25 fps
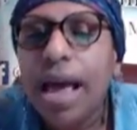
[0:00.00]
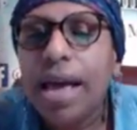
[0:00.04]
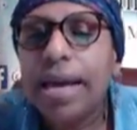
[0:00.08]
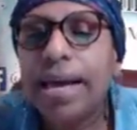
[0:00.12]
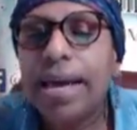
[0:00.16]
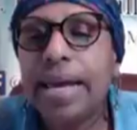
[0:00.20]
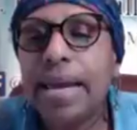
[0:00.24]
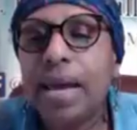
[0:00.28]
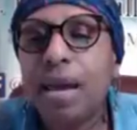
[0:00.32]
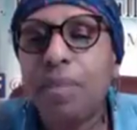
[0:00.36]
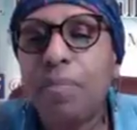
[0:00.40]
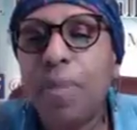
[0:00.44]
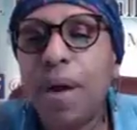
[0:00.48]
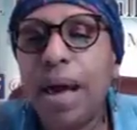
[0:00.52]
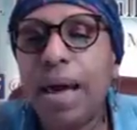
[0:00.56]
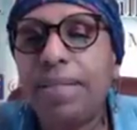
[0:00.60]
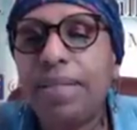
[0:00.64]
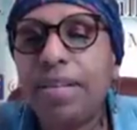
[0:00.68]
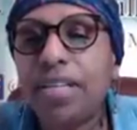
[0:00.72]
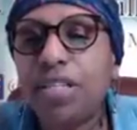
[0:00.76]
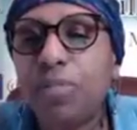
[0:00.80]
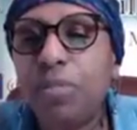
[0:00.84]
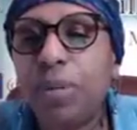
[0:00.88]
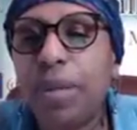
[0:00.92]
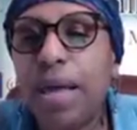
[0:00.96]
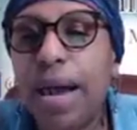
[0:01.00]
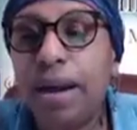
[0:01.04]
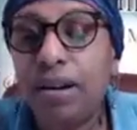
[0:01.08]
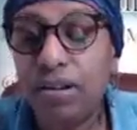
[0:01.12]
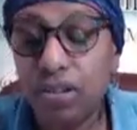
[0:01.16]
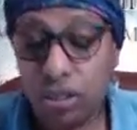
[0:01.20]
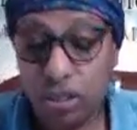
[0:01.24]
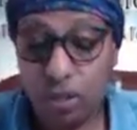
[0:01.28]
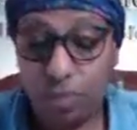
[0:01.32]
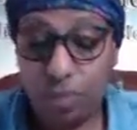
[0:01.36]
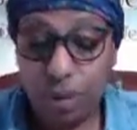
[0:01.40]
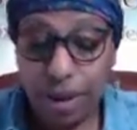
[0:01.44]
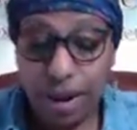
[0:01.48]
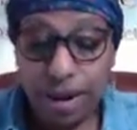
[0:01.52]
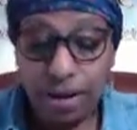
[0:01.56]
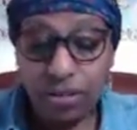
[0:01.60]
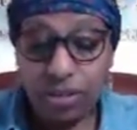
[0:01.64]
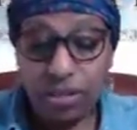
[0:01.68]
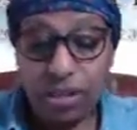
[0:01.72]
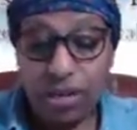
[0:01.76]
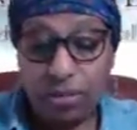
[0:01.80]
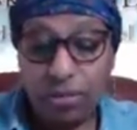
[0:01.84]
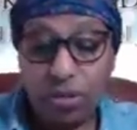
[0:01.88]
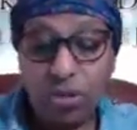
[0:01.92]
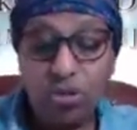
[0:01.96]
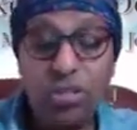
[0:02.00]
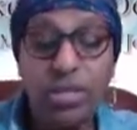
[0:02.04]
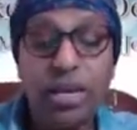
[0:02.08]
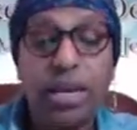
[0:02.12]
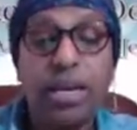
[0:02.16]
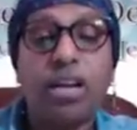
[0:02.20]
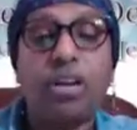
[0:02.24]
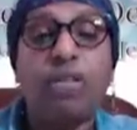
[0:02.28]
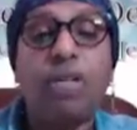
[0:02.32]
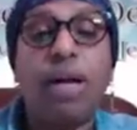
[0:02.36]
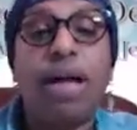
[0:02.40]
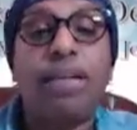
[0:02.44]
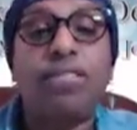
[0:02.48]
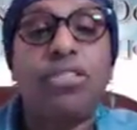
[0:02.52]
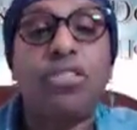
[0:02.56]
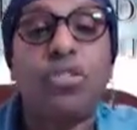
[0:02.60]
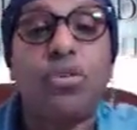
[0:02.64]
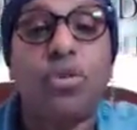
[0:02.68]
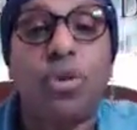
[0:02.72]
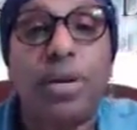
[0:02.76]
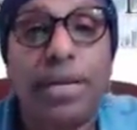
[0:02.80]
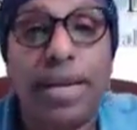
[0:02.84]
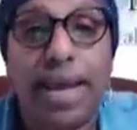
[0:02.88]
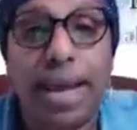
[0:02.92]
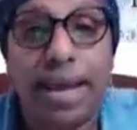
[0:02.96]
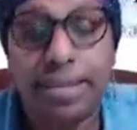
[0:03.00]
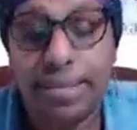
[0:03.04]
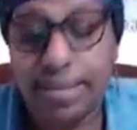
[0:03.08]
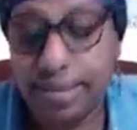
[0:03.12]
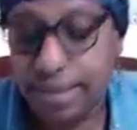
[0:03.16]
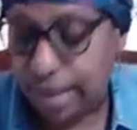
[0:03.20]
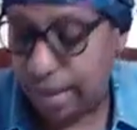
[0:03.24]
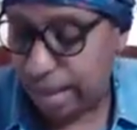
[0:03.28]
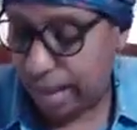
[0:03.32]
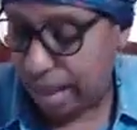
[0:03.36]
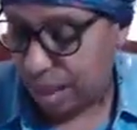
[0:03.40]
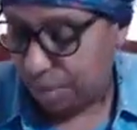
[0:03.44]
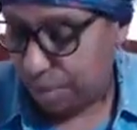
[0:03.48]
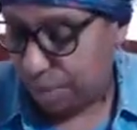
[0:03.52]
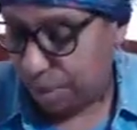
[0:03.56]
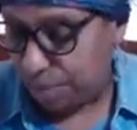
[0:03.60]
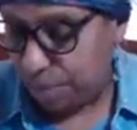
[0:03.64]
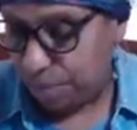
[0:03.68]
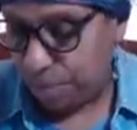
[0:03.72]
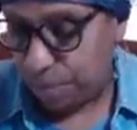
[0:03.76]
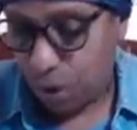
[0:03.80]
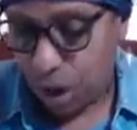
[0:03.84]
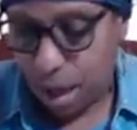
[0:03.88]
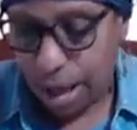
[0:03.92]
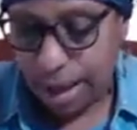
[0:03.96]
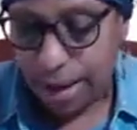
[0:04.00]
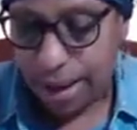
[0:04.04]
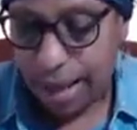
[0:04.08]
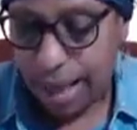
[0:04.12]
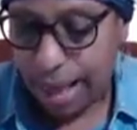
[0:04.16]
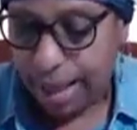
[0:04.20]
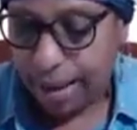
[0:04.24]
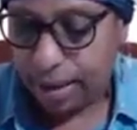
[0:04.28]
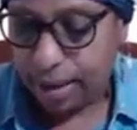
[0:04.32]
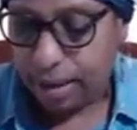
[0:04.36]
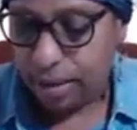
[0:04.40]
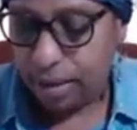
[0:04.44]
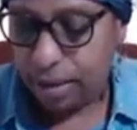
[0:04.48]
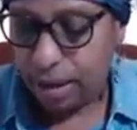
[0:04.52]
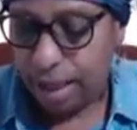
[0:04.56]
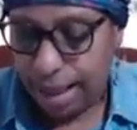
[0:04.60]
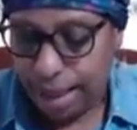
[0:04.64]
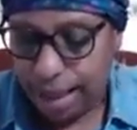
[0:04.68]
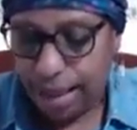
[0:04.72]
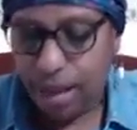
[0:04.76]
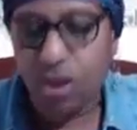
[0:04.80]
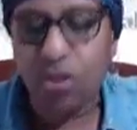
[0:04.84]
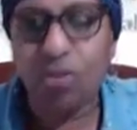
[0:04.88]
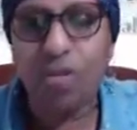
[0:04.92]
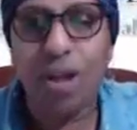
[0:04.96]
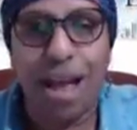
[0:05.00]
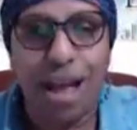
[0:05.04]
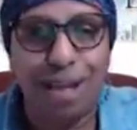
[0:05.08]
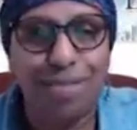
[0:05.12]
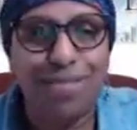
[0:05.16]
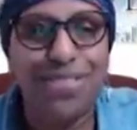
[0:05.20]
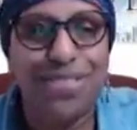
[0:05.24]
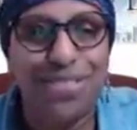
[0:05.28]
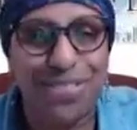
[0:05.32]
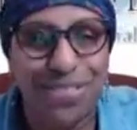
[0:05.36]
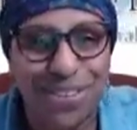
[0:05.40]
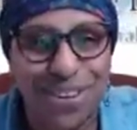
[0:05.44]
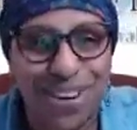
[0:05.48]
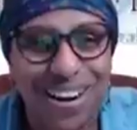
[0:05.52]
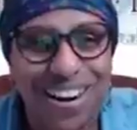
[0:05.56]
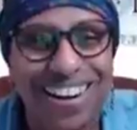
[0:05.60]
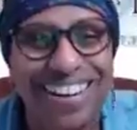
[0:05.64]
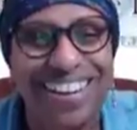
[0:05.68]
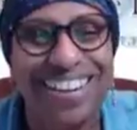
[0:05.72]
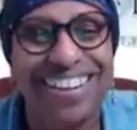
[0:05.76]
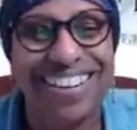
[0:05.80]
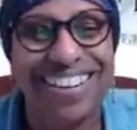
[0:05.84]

Can I buy these pliers? The pliers that I'm using at a craft store, yes, they can be bought at a craft store.